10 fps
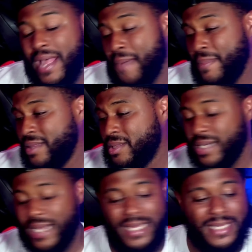I mean,
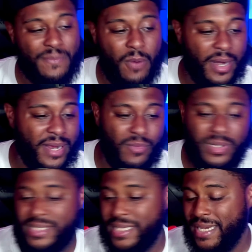look, in this market, we're
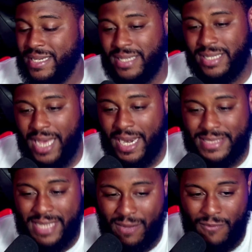seeing a lot of
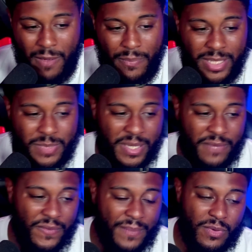second round picks being
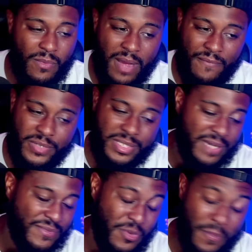flipped around for
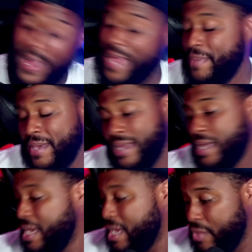stuff. So maybe
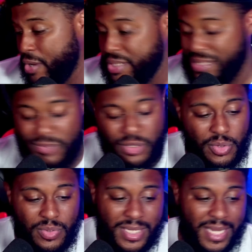there is some
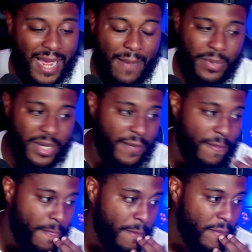truth to that. But
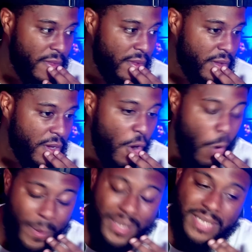
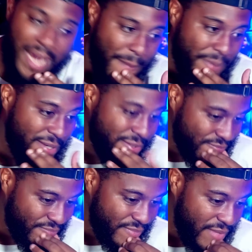Obi Toppin
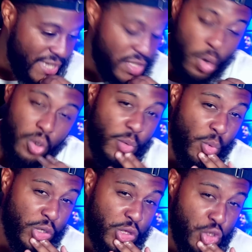is only
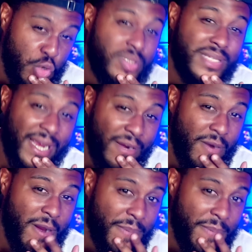worth 2 second round